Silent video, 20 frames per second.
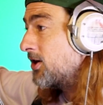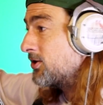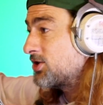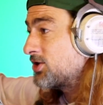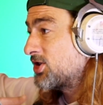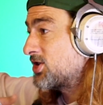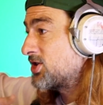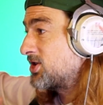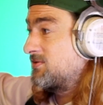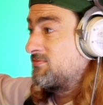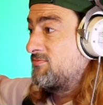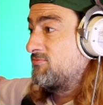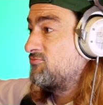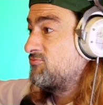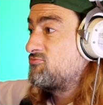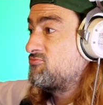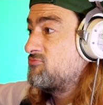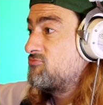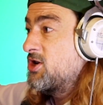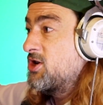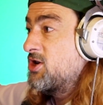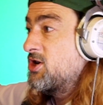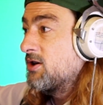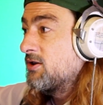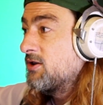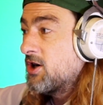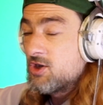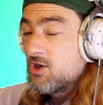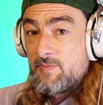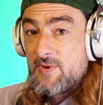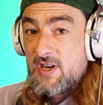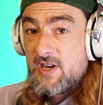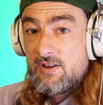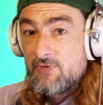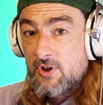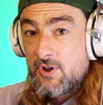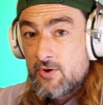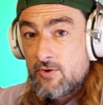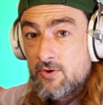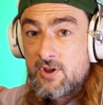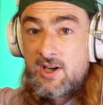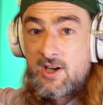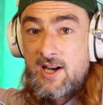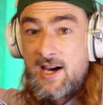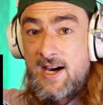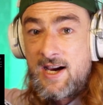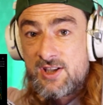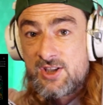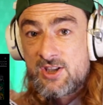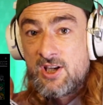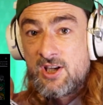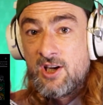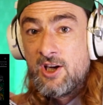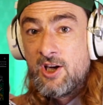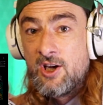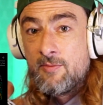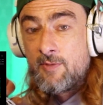I'll just be in recorder class,